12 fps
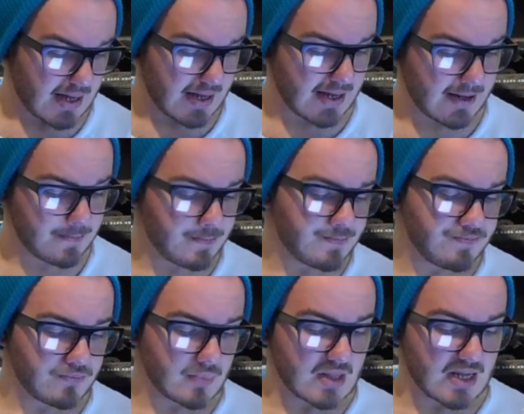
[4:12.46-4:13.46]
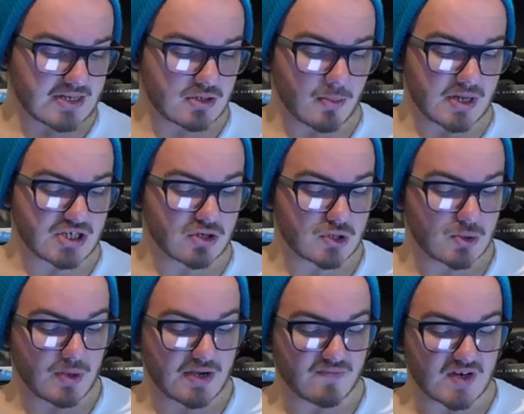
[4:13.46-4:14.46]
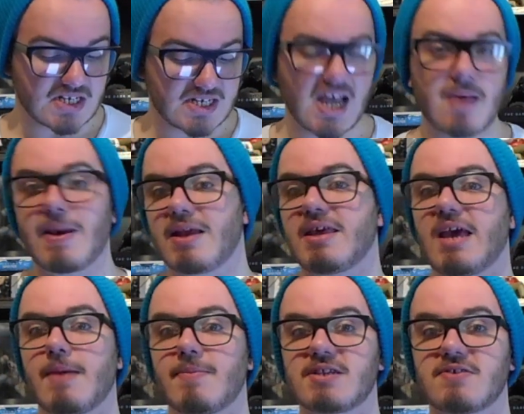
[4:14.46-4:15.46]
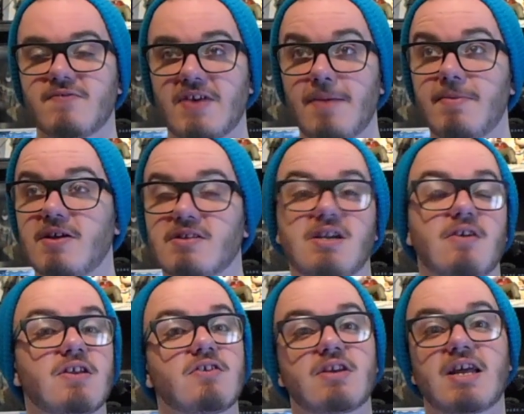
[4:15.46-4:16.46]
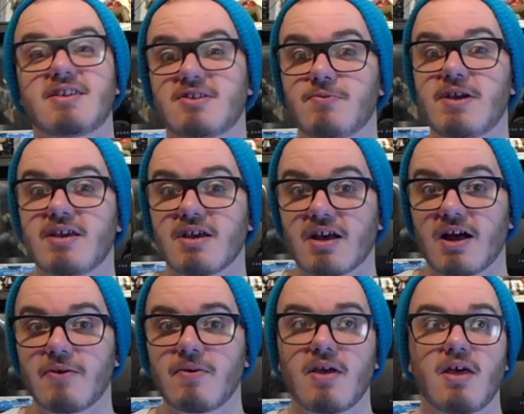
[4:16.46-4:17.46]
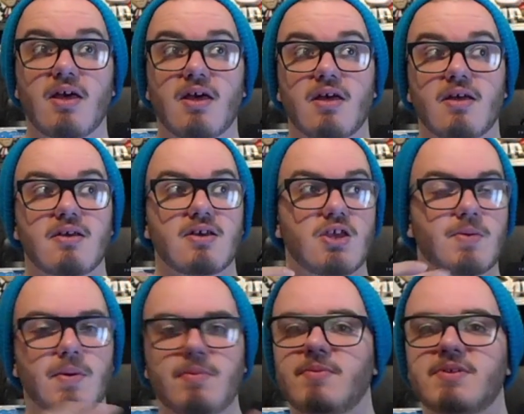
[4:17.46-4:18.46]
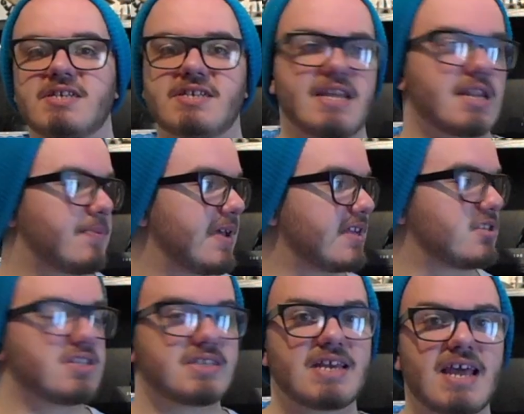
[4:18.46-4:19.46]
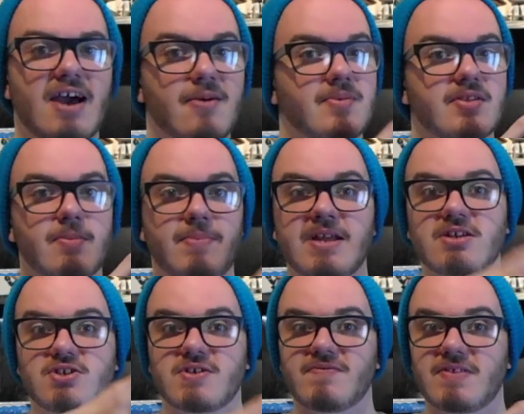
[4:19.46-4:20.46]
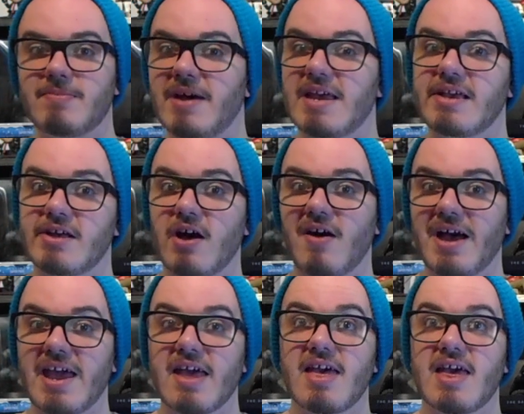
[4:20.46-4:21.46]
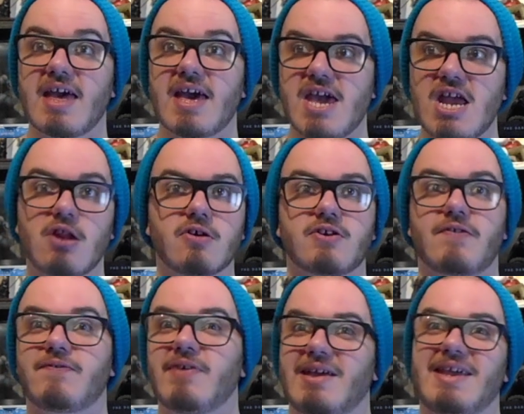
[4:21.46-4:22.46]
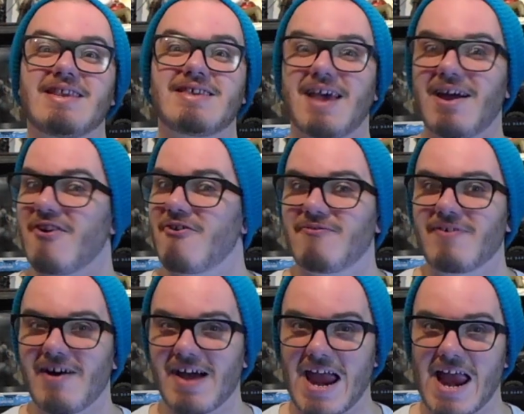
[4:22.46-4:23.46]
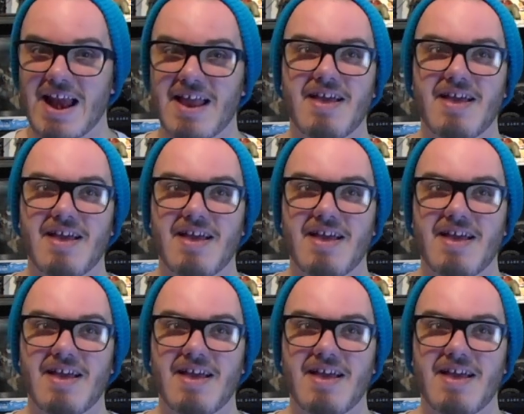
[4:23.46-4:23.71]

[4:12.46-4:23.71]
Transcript: Um, There's not much else that we can really say about the game as of yet, because it only got announced a week ago. You probably would have seen the pictures now, but the picture of the main guy, he looks fucking terrifying,